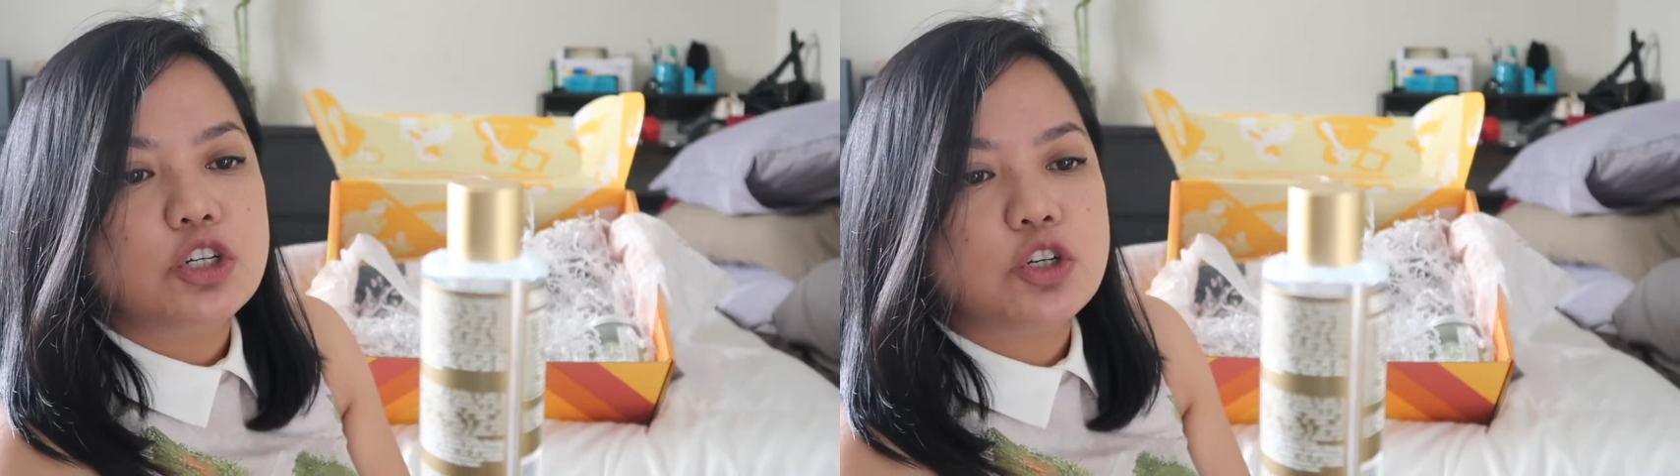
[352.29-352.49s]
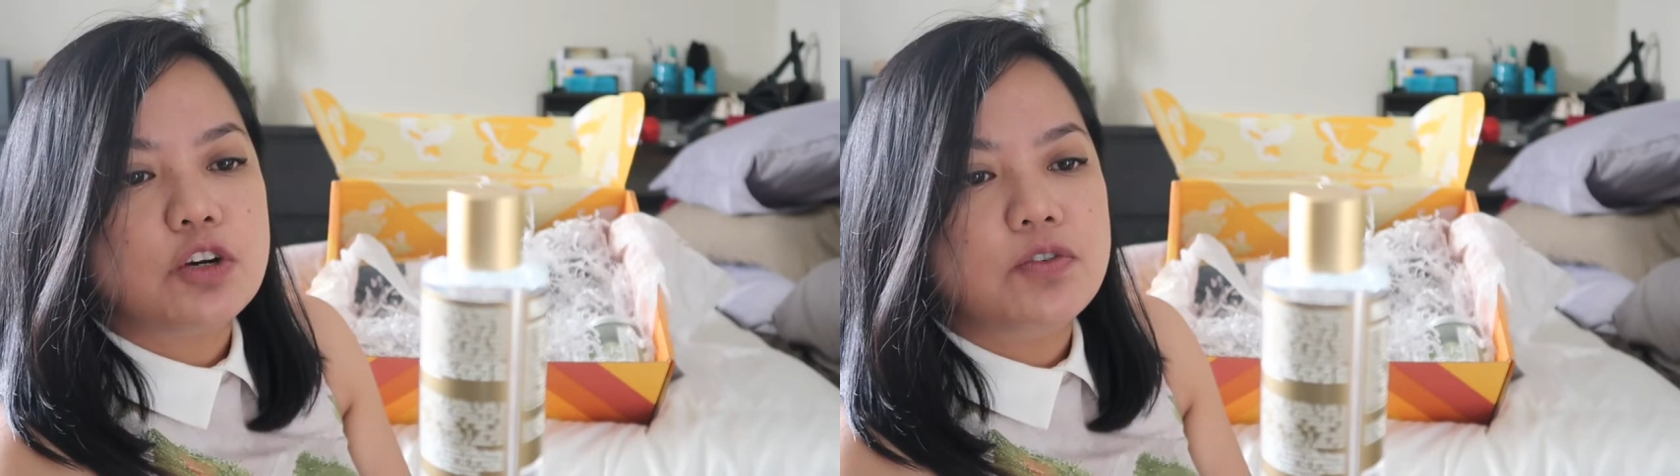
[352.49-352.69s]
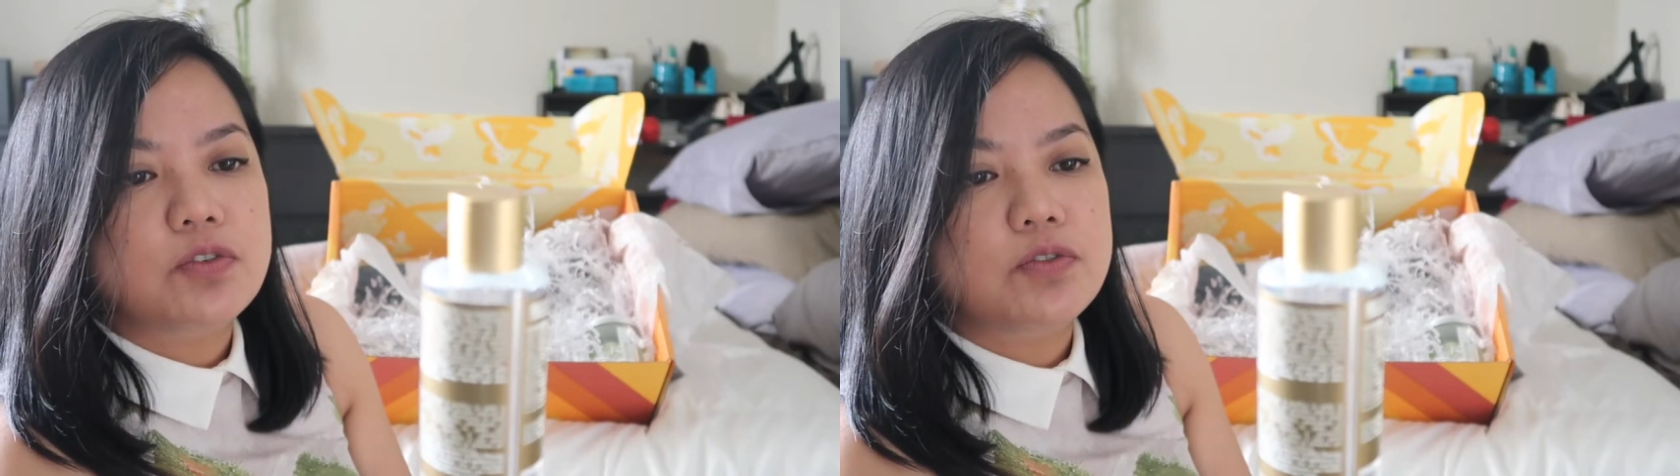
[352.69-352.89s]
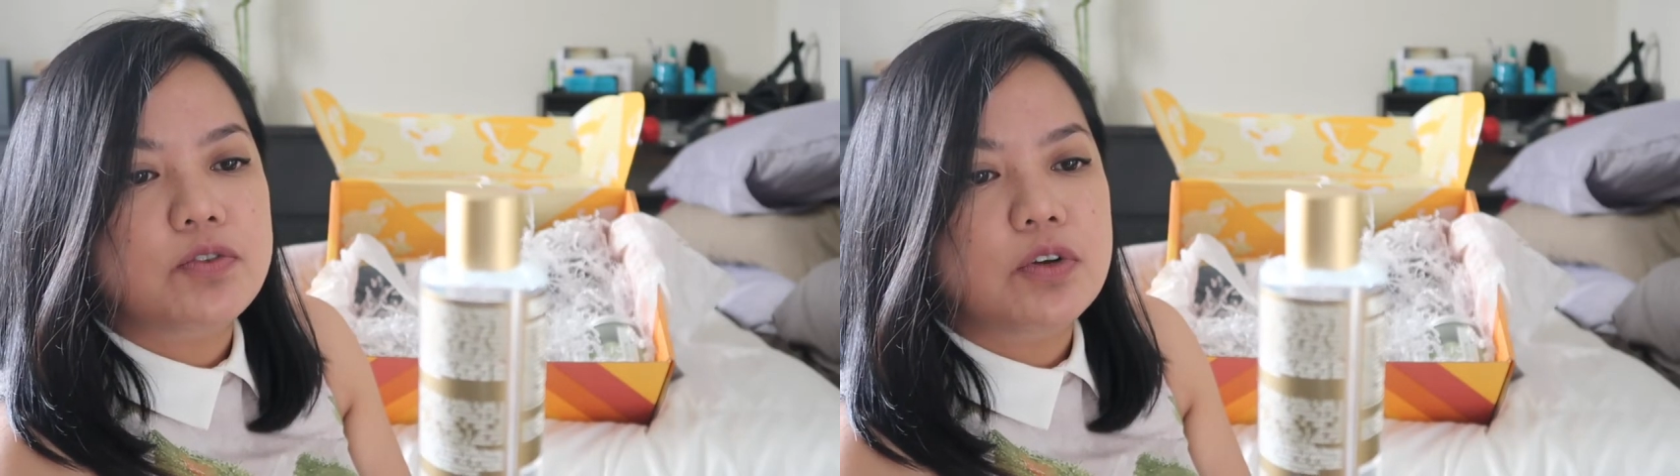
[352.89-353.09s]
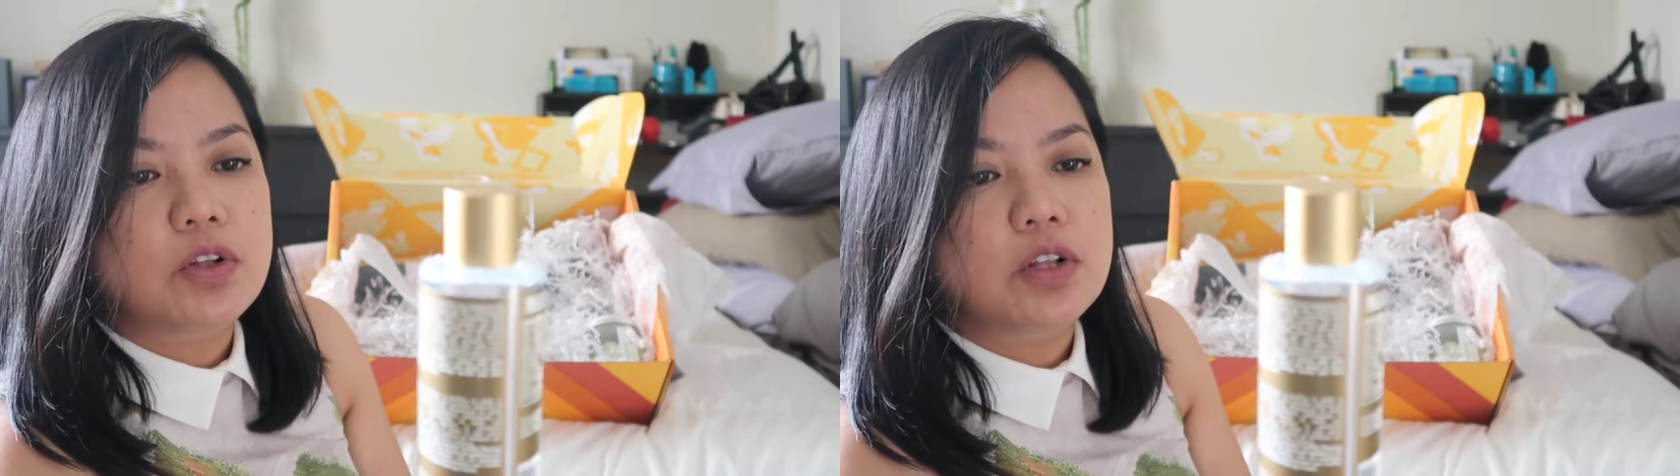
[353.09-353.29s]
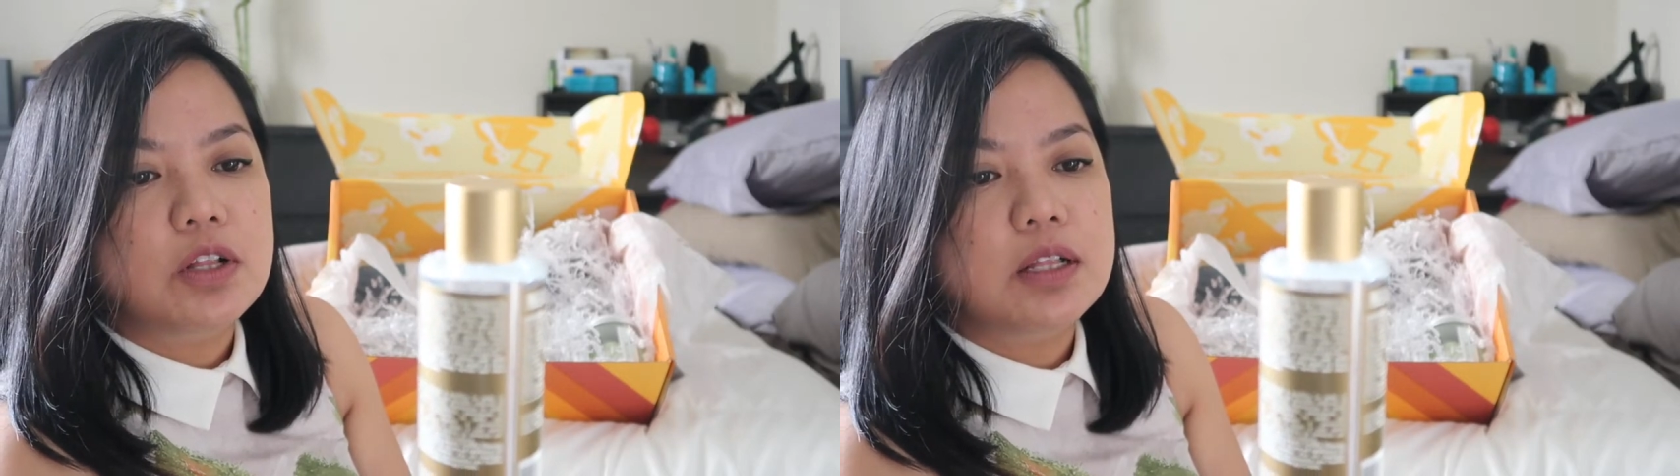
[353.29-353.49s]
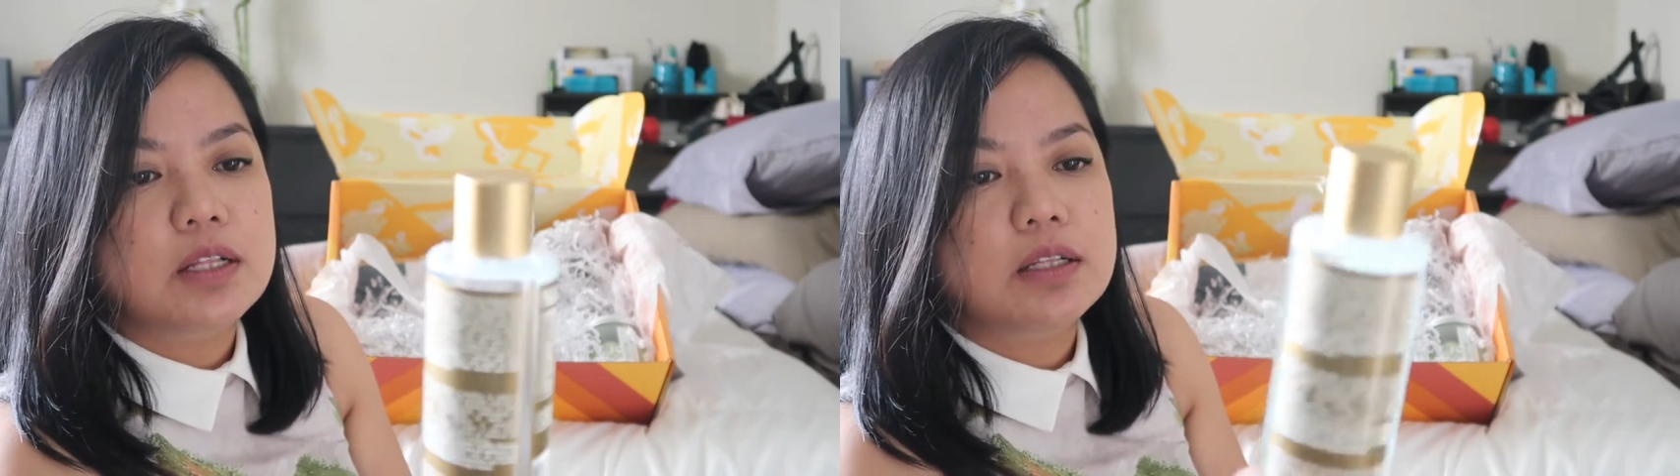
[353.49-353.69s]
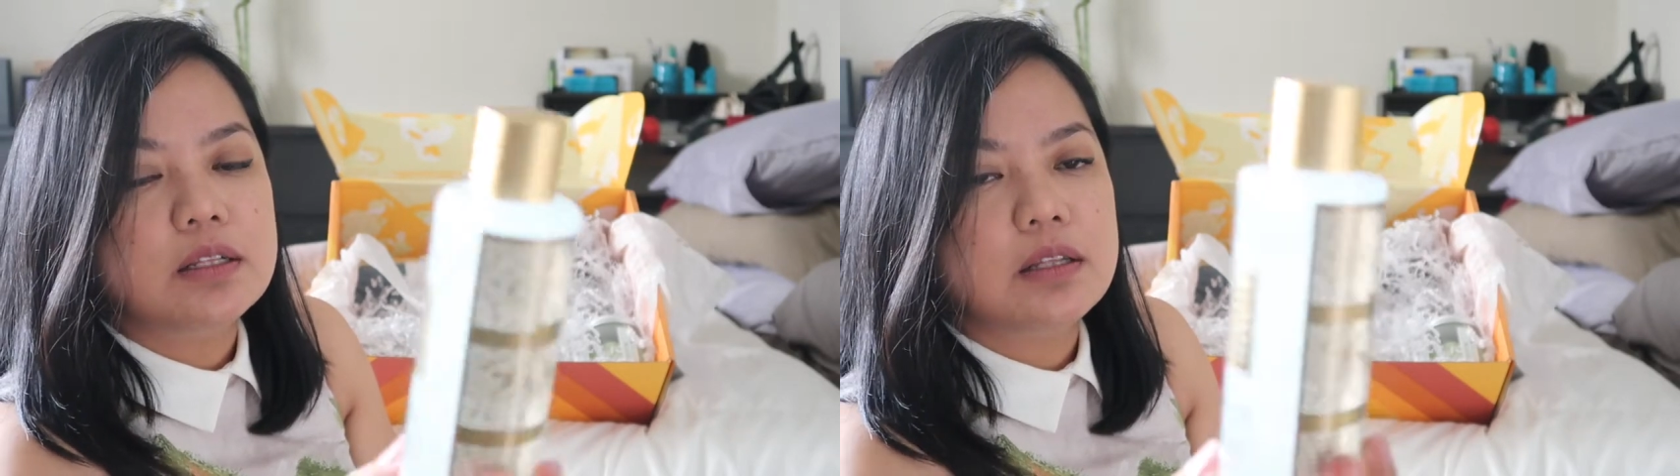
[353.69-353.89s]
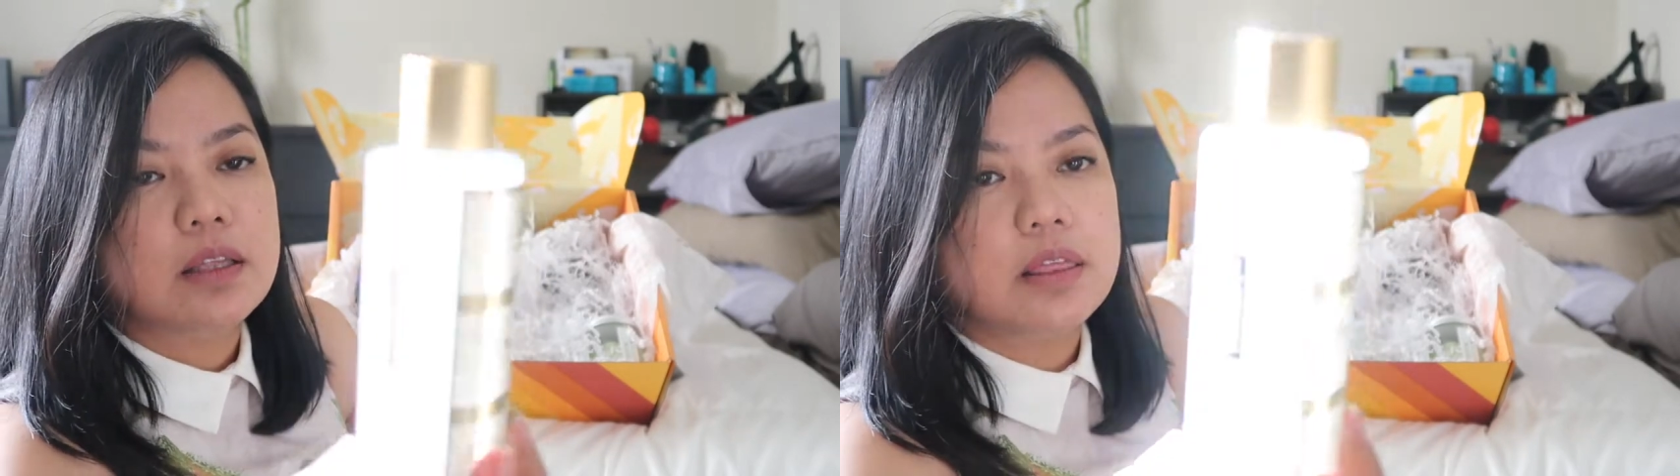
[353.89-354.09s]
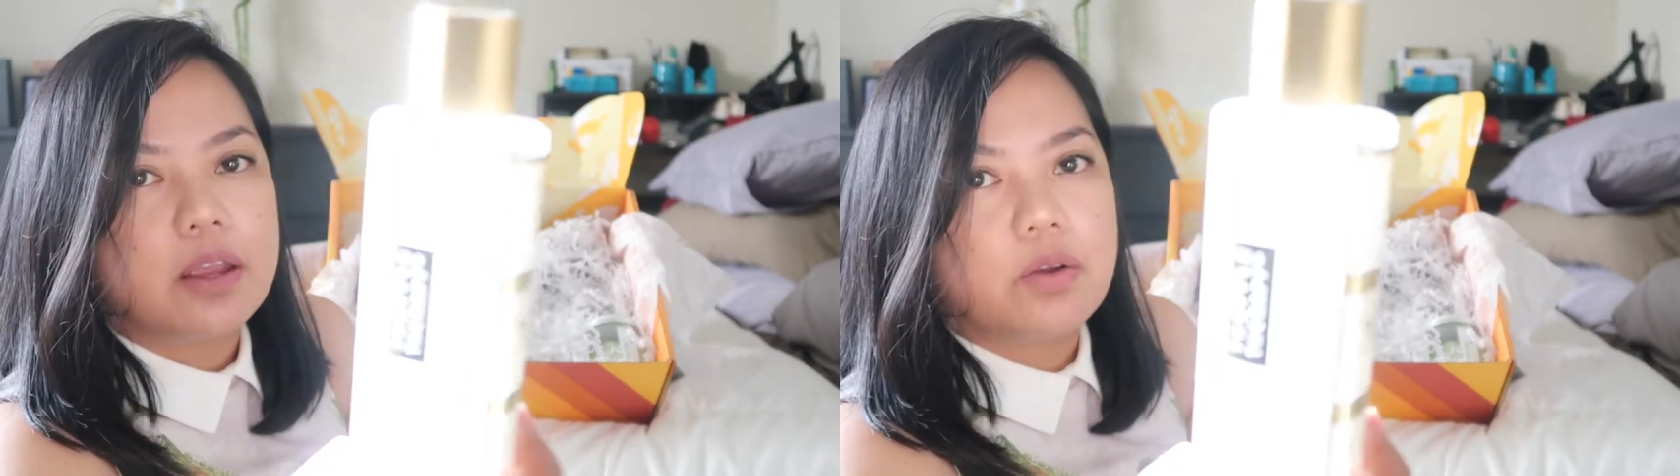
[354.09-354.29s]
truffle
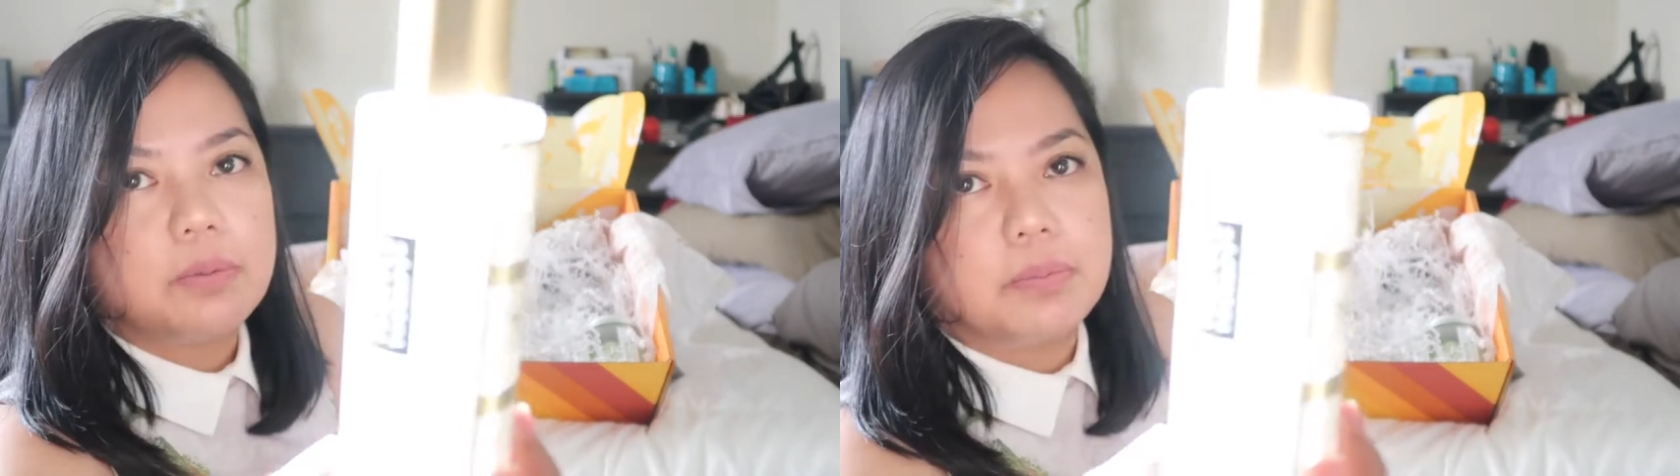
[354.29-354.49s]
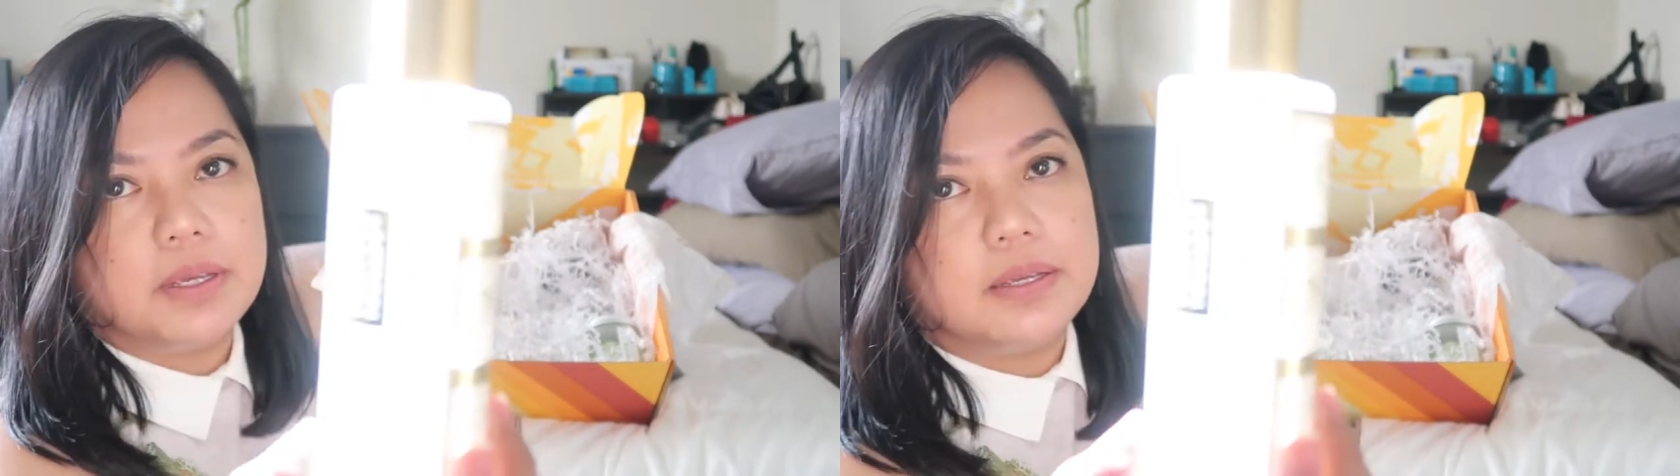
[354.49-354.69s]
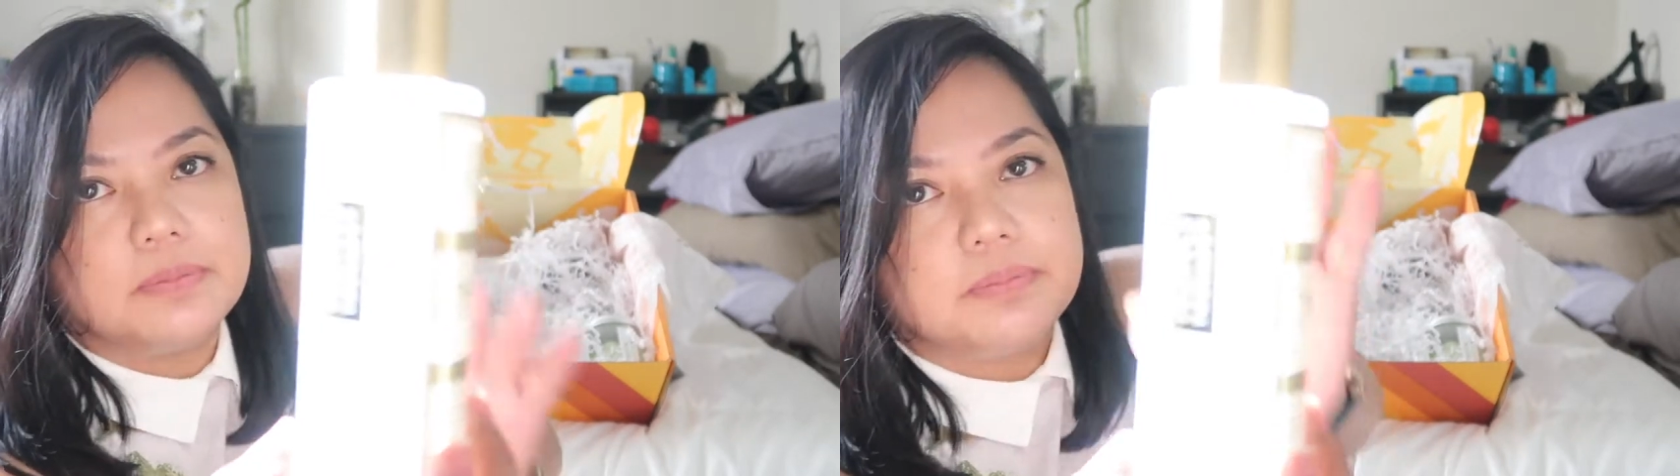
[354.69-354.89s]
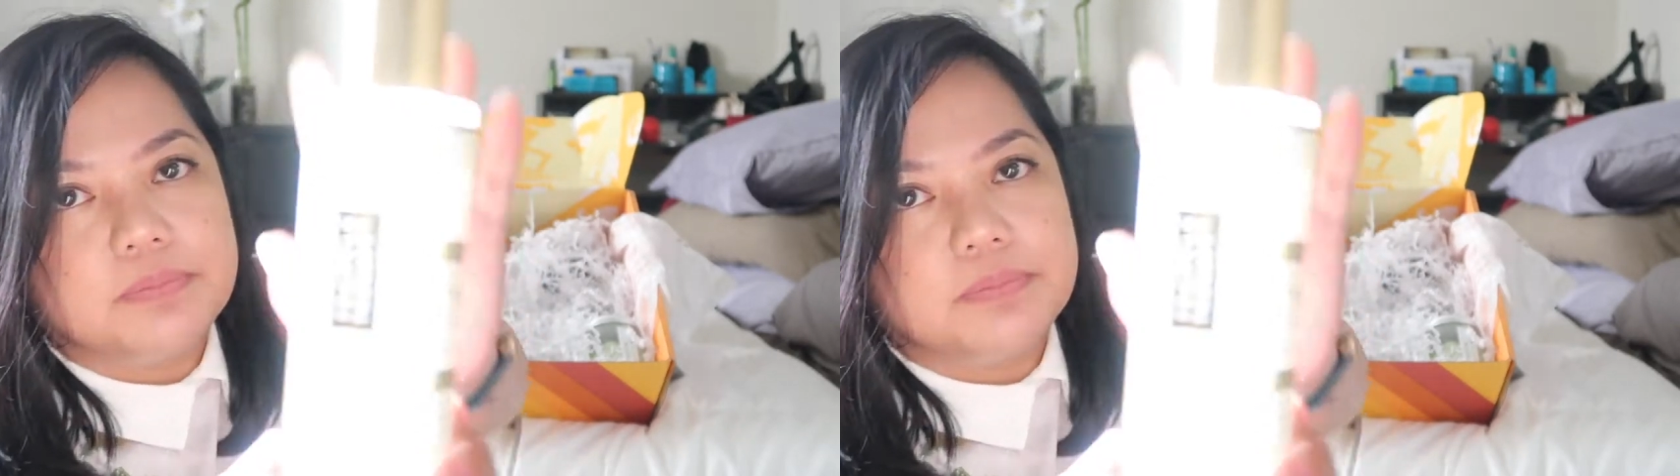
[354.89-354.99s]
therapy.